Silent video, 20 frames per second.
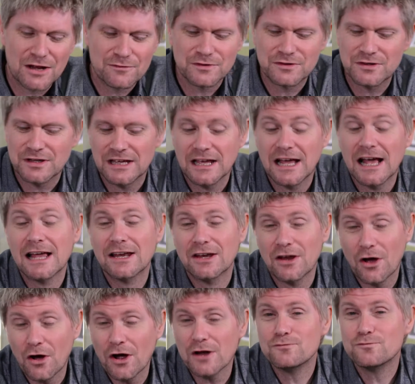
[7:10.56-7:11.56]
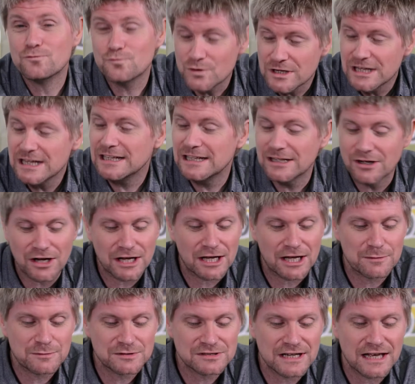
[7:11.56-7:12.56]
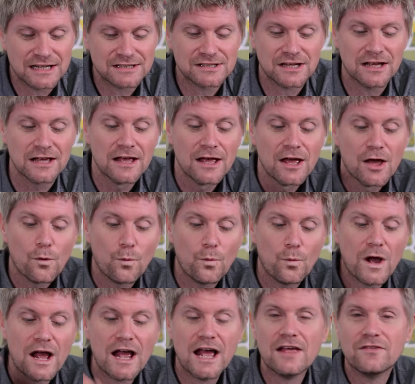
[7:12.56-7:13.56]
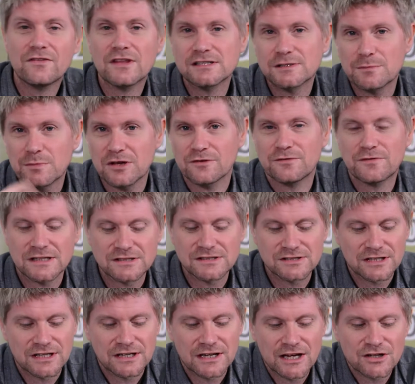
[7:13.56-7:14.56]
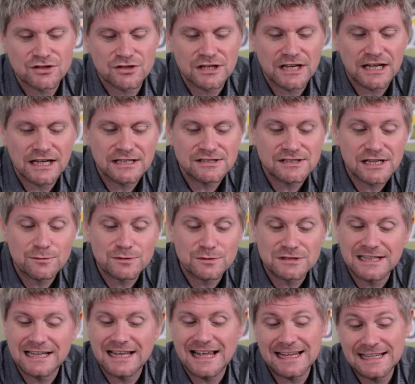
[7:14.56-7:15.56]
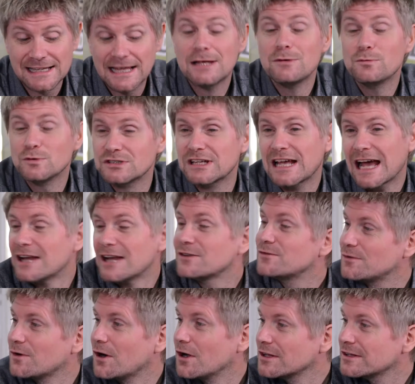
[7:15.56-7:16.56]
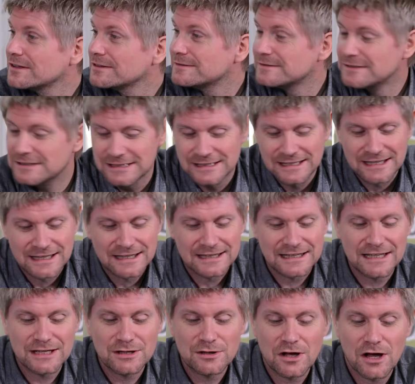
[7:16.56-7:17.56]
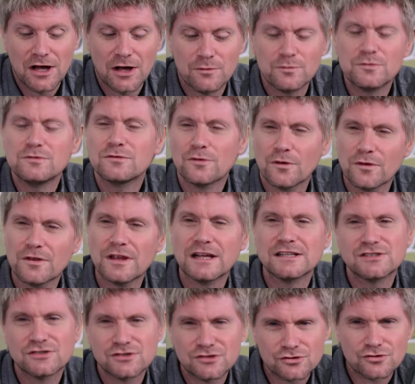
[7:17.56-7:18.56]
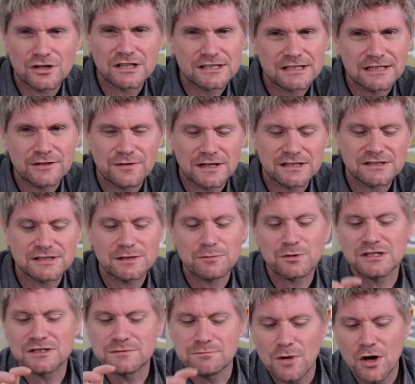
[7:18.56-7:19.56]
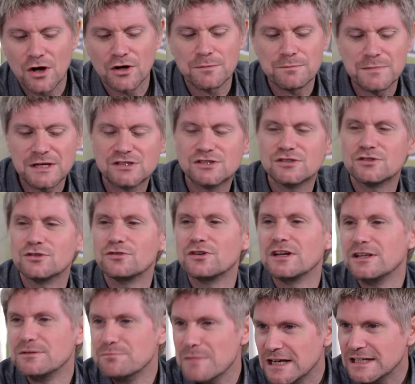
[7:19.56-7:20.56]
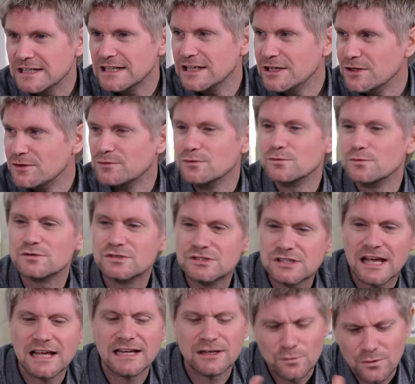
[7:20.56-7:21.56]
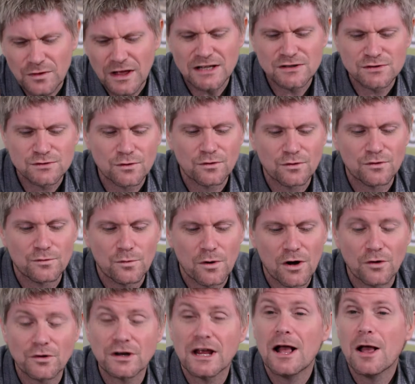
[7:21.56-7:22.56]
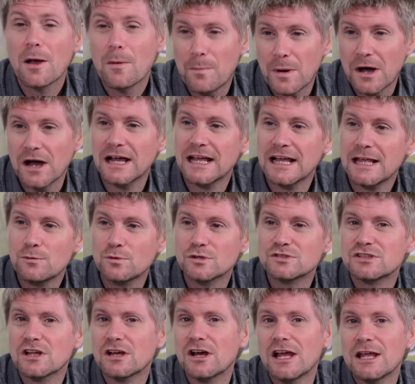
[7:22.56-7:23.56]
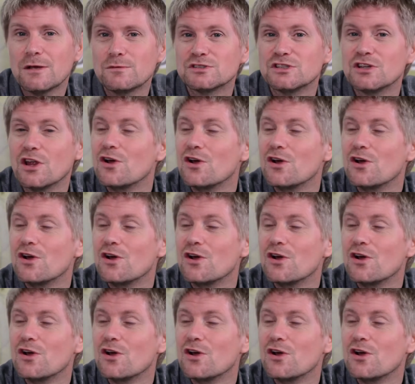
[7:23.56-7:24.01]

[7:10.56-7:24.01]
everything, and I really like him as an actor. Where there's a bit of fancy connection is he was in, he he was Cadfael the uh, not that that's strictly fancy, but it's murder mystery, medieval right. setting, yeah. that sort of world. But he was a he was an